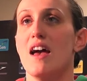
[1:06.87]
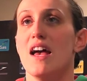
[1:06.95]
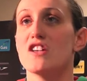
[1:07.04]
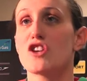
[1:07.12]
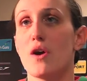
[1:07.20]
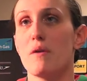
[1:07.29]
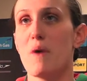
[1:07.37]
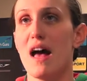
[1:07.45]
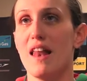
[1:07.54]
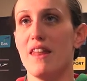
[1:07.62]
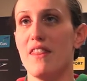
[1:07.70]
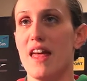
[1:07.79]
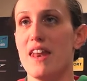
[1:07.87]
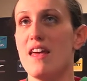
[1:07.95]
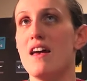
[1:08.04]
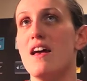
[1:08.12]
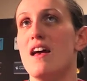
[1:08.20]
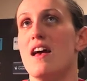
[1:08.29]
is going well, and
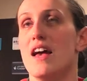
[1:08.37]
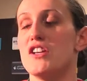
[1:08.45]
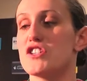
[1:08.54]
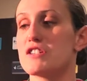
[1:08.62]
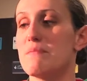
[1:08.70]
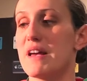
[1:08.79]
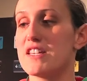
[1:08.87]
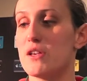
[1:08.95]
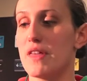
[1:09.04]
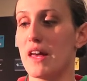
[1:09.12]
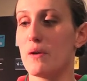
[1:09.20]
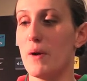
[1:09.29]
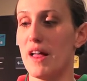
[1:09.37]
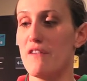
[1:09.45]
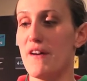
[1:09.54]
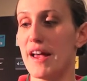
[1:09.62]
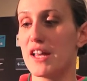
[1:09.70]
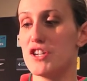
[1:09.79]
then it just makes you think, well,
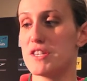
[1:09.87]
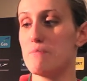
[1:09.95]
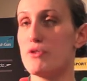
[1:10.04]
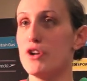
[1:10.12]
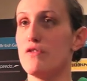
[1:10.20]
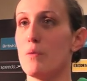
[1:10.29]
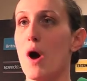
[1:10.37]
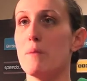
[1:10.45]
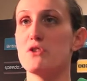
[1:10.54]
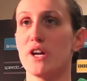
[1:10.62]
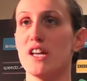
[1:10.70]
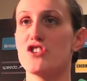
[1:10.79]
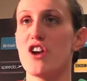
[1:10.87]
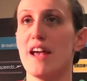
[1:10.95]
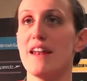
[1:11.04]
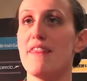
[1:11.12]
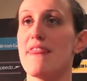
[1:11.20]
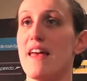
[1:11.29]
if I can just improve on what I'm doing in
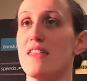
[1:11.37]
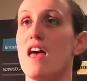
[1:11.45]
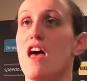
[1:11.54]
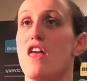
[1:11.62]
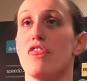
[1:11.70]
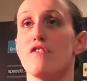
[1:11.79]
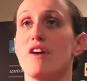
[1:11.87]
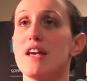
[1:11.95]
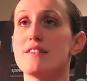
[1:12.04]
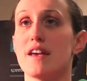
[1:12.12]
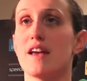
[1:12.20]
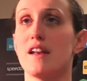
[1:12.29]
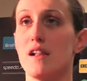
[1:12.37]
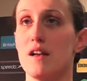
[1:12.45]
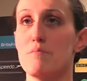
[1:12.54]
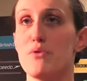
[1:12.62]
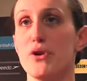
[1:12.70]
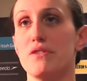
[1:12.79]
training, then the racing will
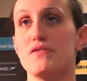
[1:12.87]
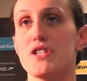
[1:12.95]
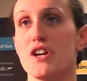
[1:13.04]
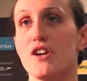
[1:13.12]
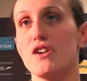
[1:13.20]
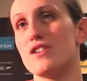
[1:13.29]
improve too.